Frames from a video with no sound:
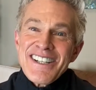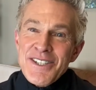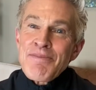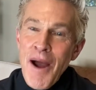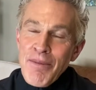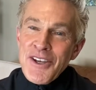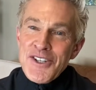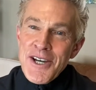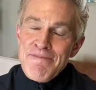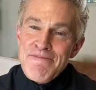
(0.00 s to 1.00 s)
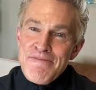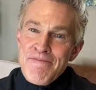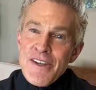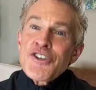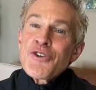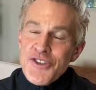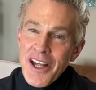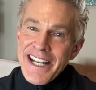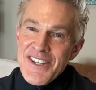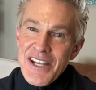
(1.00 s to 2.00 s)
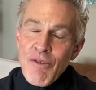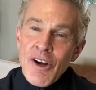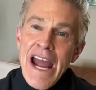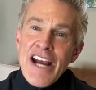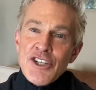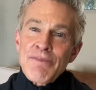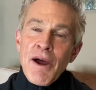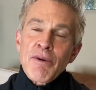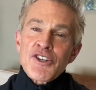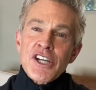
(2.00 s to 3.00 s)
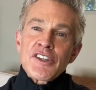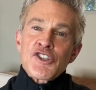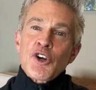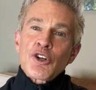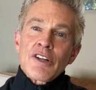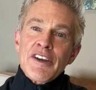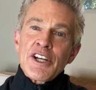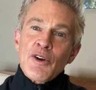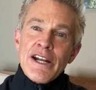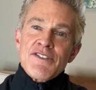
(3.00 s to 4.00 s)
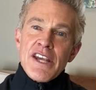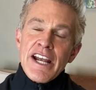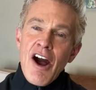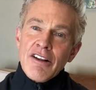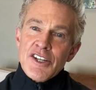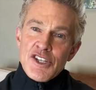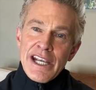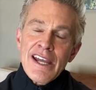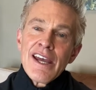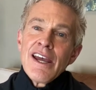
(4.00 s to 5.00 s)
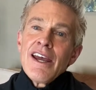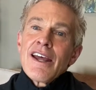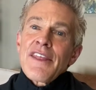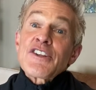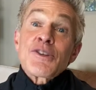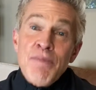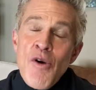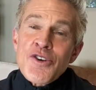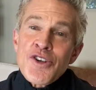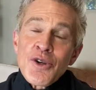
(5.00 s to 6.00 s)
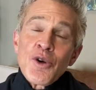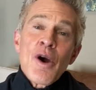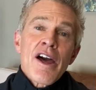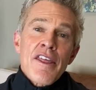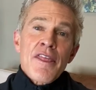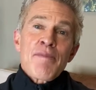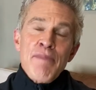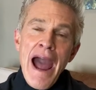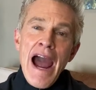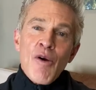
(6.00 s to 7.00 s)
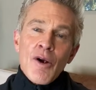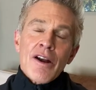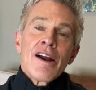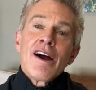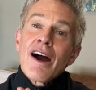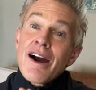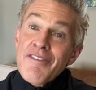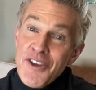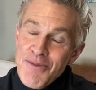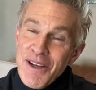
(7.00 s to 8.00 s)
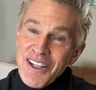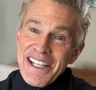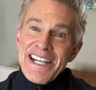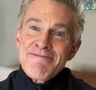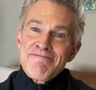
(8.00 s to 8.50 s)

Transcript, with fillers: to publish it. Two studies that were actually published in the Journal of Integrative Psychology that spoke to the power of humility.